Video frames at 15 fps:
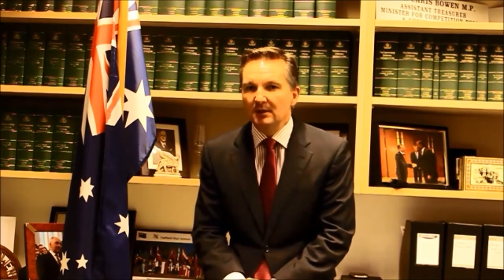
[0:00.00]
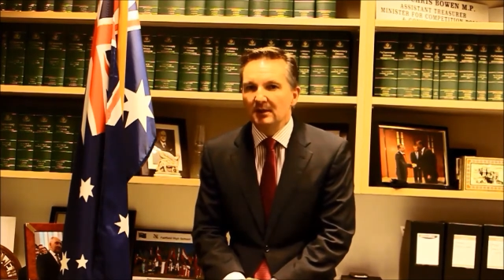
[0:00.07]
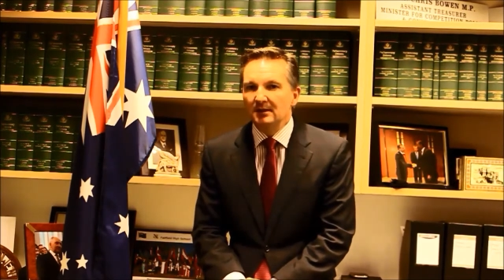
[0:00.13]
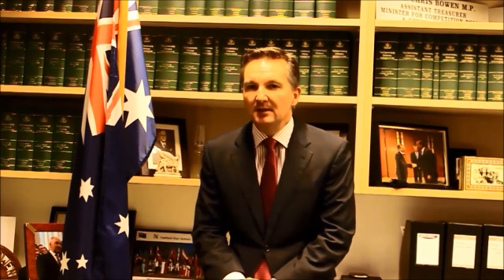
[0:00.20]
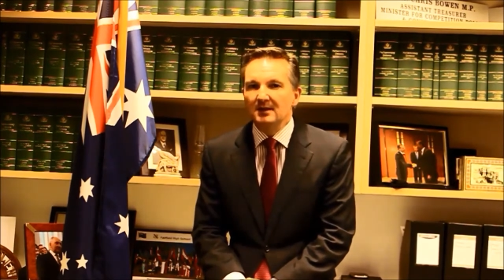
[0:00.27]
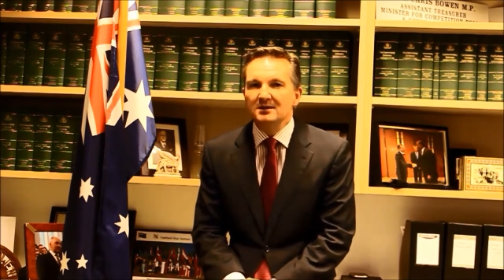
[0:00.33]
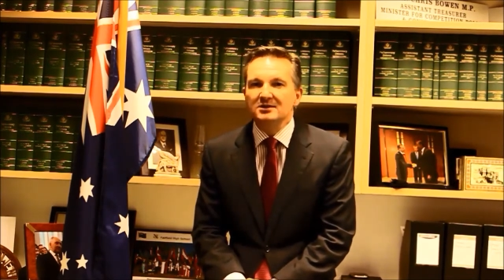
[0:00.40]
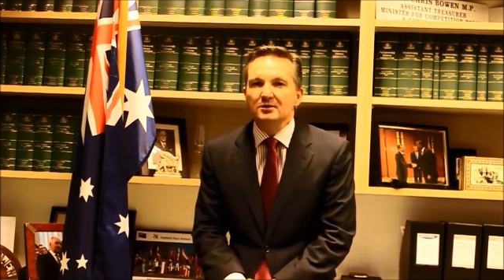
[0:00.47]

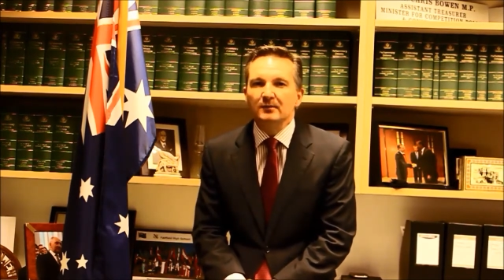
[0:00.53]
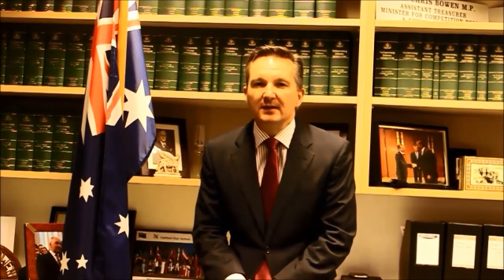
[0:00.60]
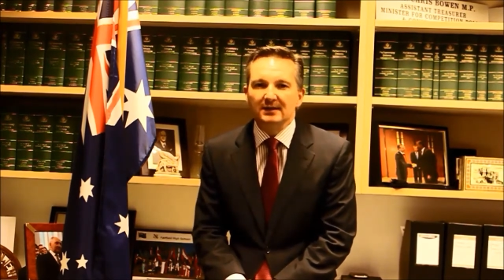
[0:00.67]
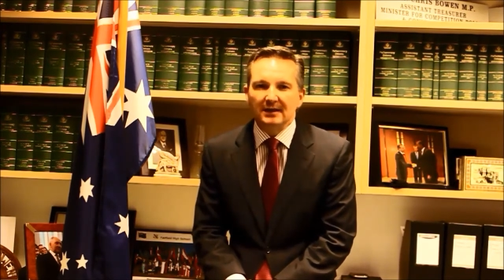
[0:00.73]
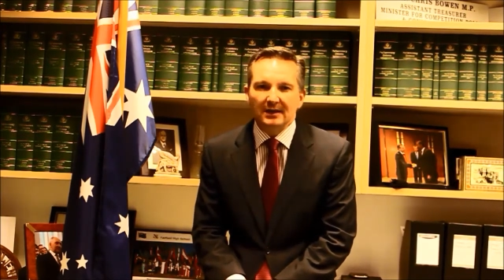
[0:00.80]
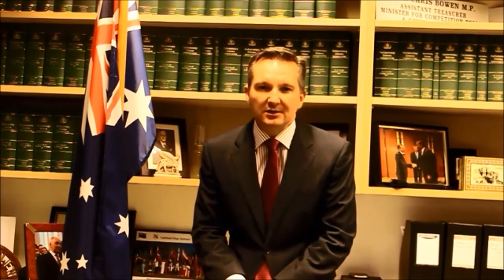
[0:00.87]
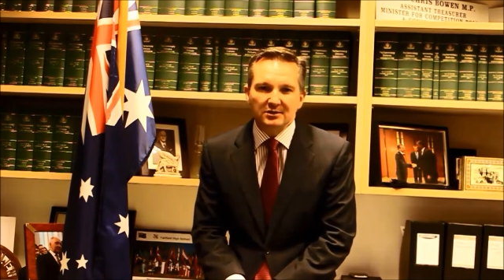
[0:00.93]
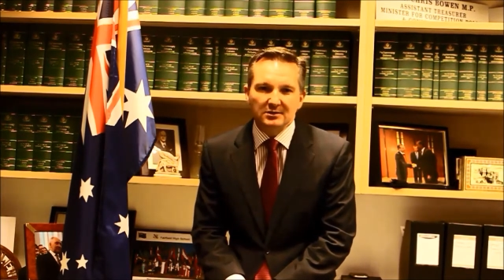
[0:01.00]
that his direct
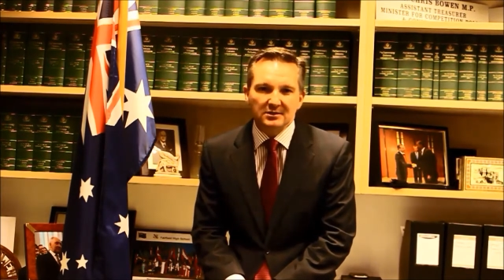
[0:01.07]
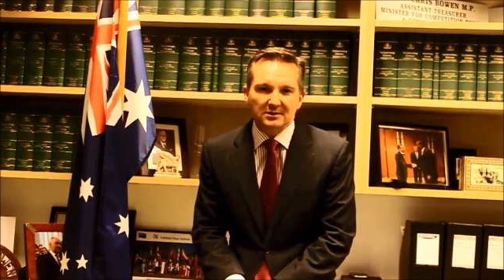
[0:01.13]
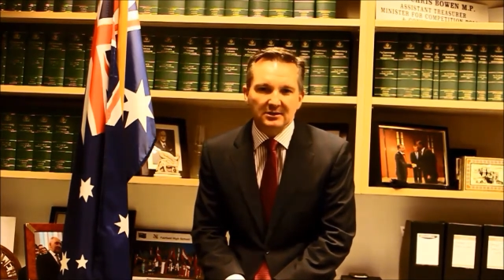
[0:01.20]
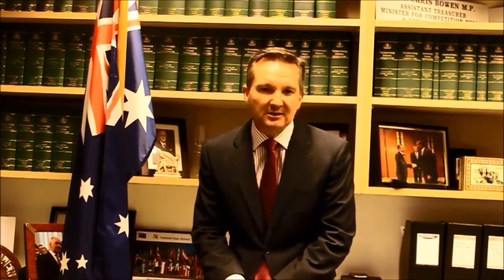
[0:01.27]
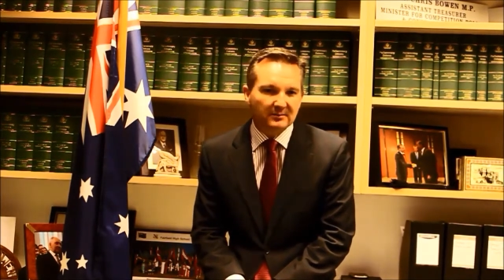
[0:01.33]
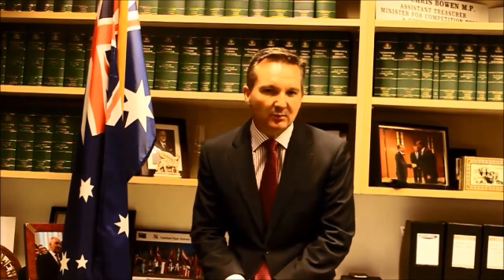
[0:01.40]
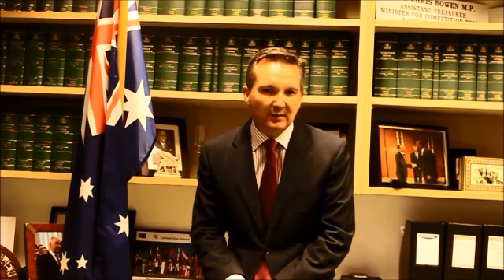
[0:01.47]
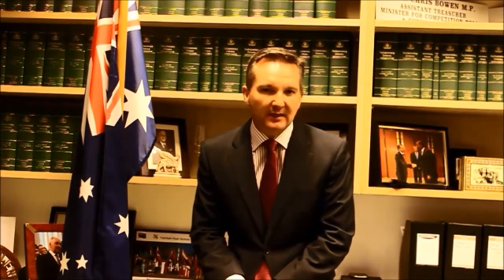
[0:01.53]
action
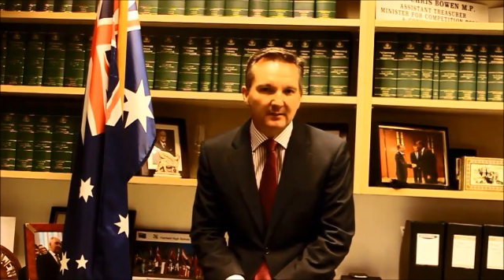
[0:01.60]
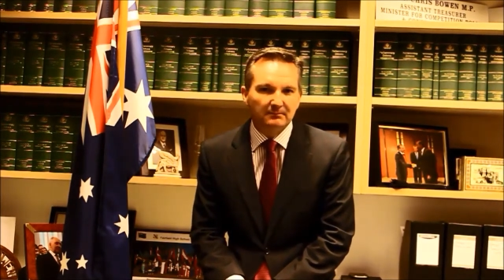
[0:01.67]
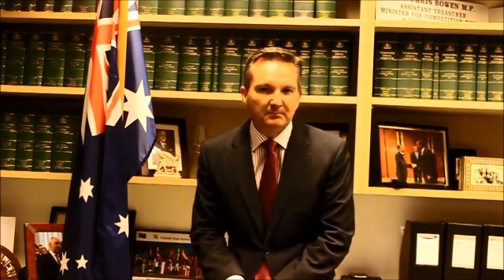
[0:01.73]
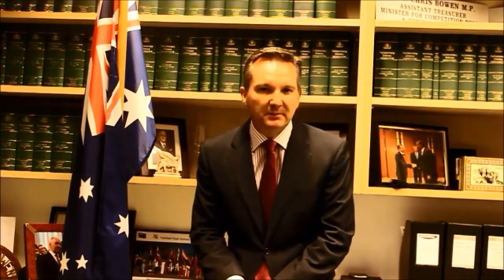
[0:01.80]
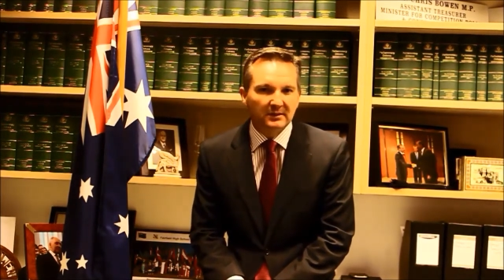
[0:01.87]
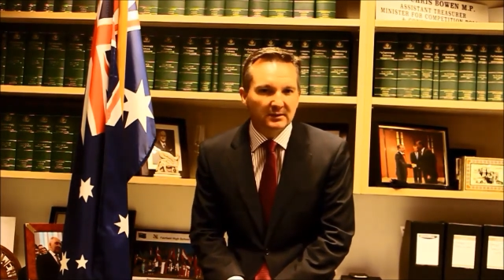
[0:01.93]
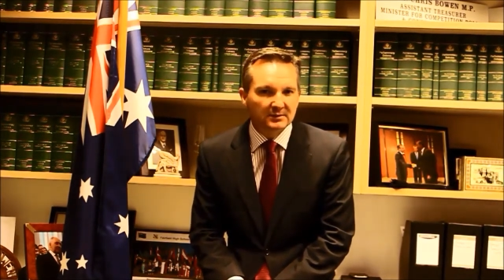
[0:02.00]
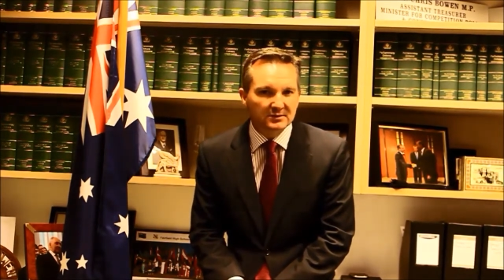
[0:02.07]
scheme will add
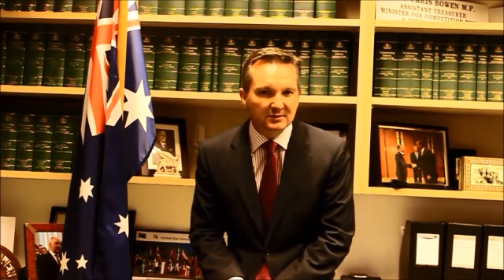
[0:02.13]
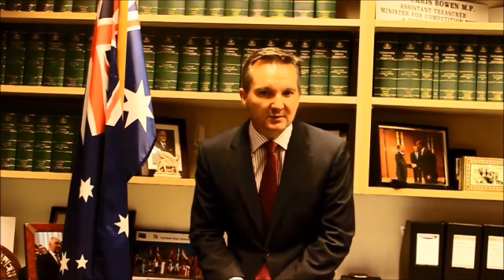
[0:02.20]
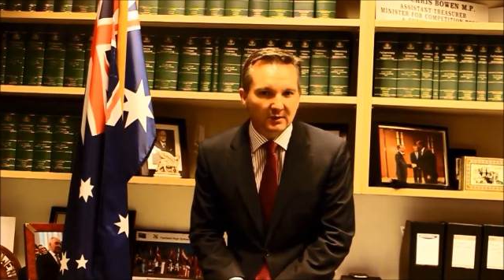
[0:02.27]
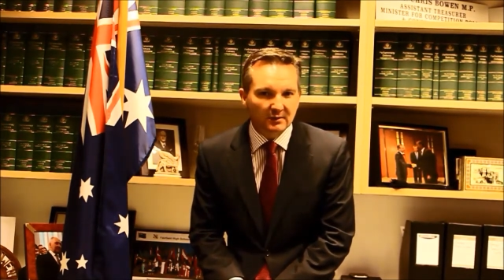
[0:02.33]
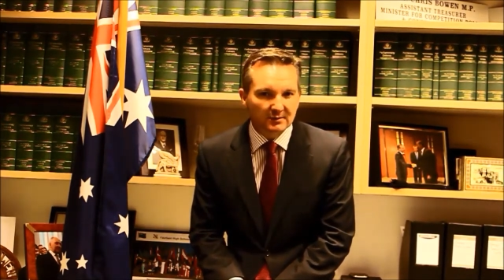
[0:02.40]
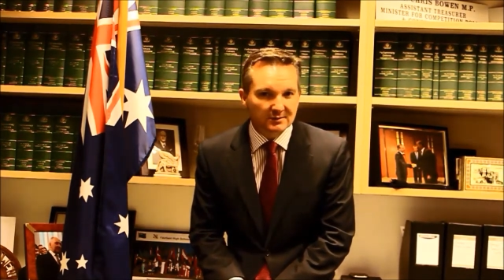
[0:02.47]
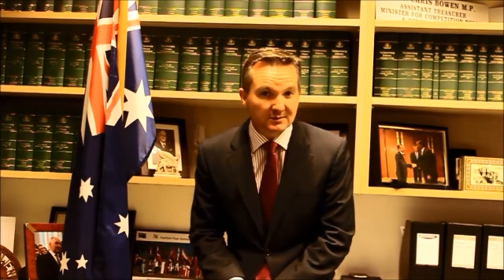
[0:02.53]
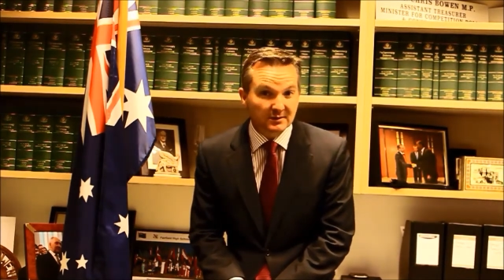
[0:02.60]
billions of
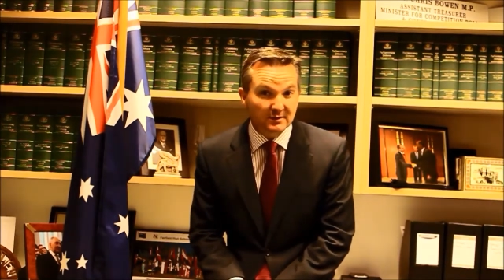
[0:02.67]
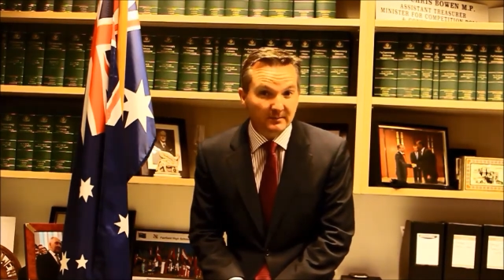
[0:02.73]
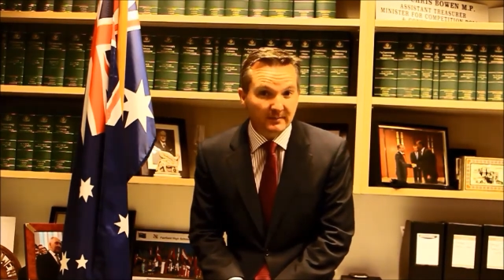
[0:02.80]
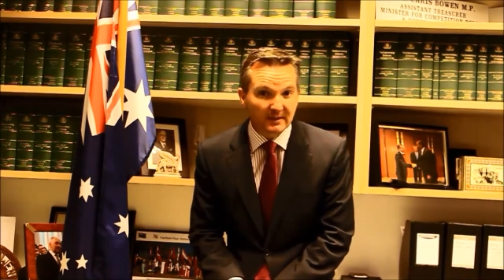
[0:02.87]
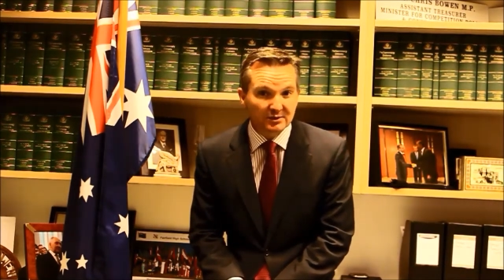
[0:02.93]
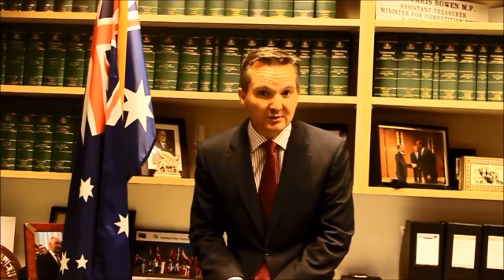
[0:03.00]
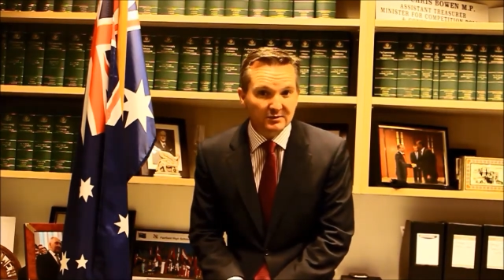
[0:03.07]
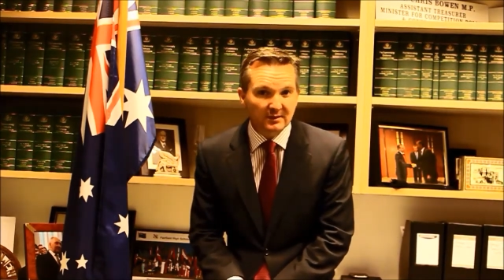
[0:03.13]
dollars to the
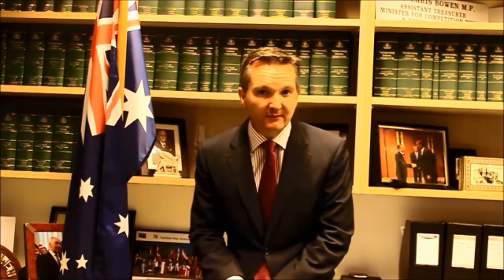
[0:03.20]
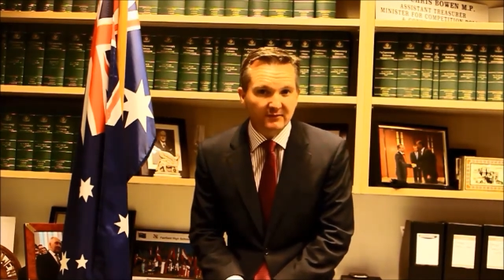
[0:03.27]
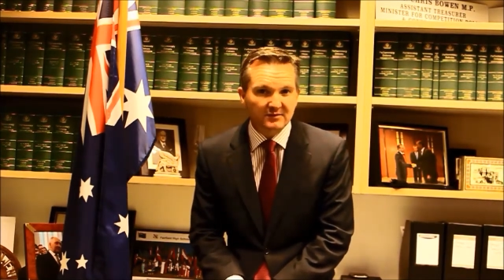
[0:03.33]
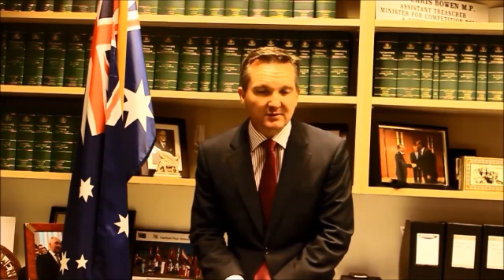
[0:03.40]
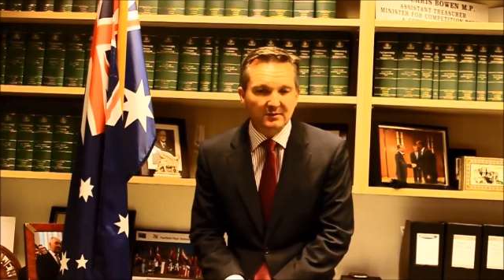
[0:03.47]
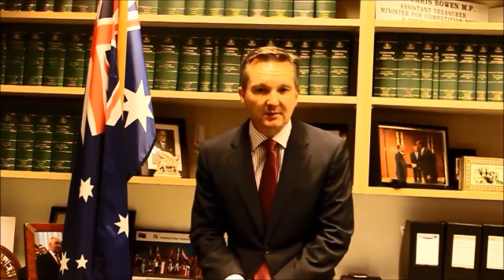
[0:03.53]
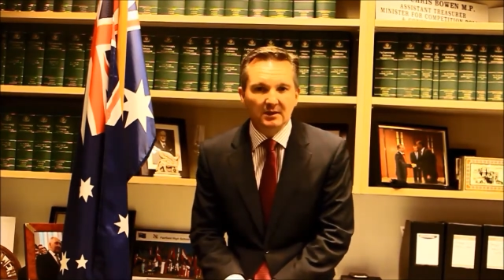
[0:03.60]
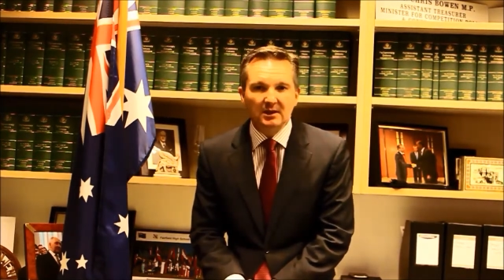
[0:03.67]
budget
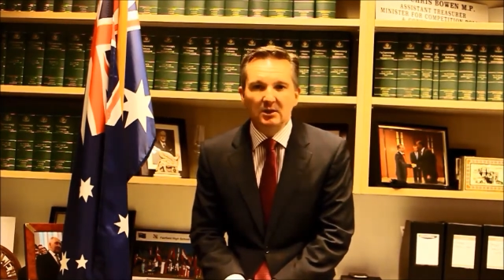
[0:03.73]
deficit